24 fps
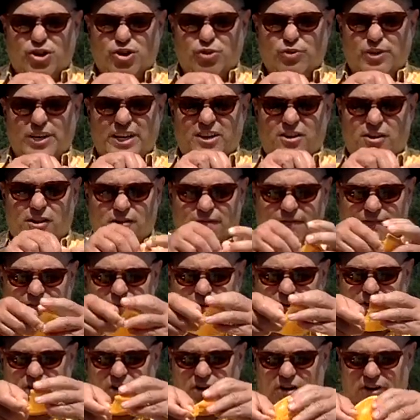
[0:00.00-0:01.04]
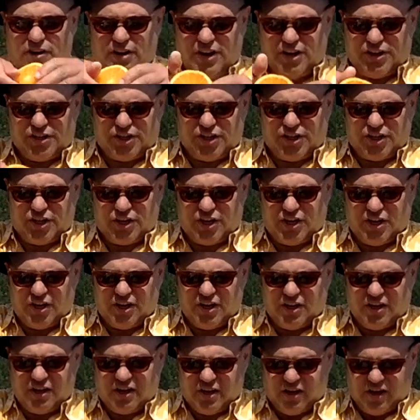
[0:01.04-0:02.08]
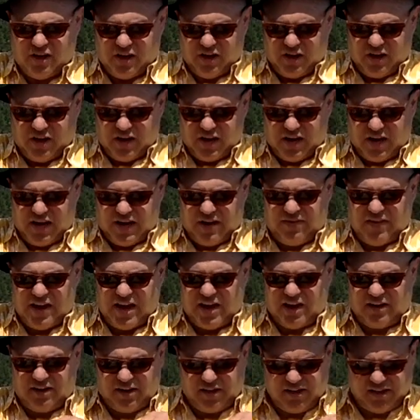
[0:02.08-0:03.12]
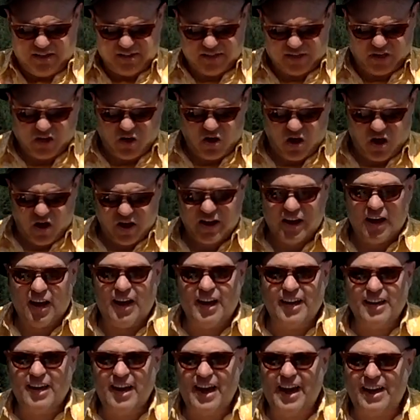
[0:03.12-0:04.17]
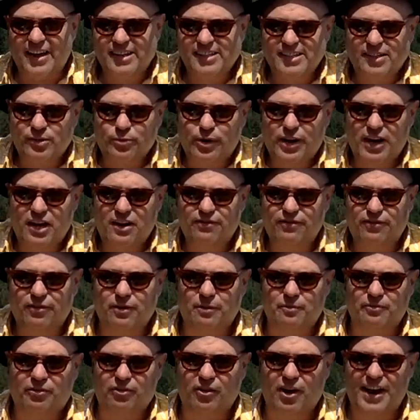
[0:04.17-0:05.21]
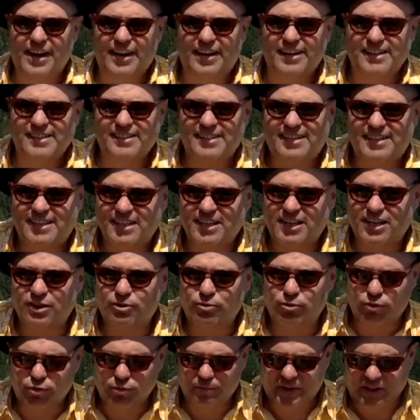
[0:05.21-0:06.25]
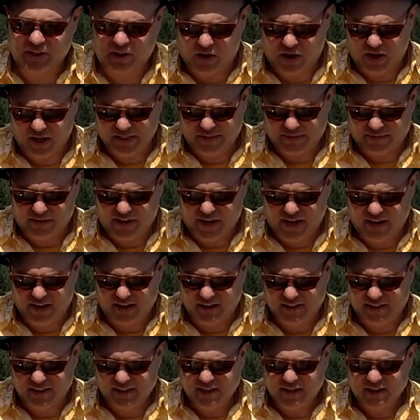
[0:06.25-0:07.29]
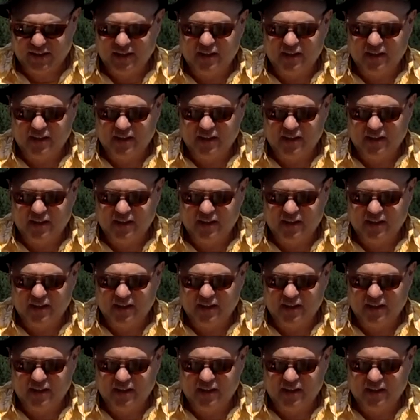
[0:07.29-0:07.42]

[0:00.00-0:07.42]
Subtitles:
wheel for garnish. And that is a cockeye castaway from Frankie's Tiki Room in Las Vegas.